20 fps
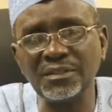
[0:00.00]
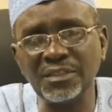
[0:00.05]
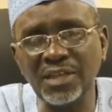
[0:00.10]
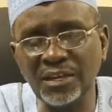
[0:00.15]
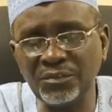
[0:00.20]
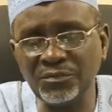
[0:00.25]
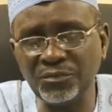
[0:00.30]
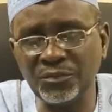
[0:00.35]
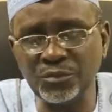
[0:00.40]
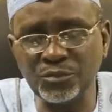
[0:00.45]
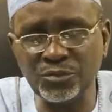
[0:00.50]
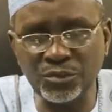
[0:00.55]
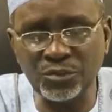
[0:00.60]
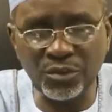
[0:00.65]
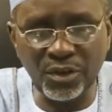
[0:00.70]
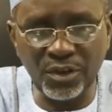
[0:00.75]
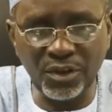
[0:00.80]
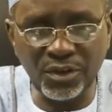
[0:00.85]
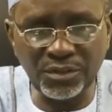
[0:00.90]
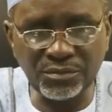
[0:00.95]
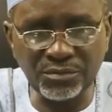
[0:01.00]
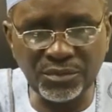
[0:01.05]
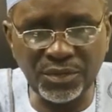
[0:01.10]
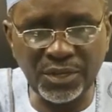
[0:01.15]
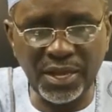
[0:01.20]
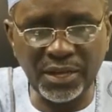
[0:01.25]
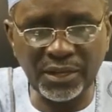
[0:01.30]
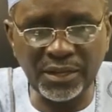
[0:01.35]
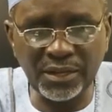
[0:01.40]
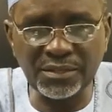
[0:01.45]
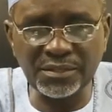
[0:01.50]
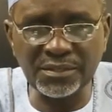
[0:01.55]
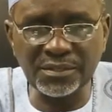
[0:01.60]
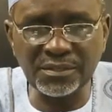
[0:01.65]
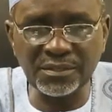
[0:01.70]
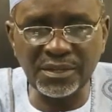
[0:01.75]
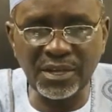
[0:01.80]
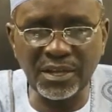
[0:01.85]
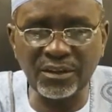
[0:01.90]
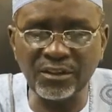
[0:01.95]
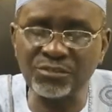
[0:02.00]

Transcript: thankful to God, we are getting a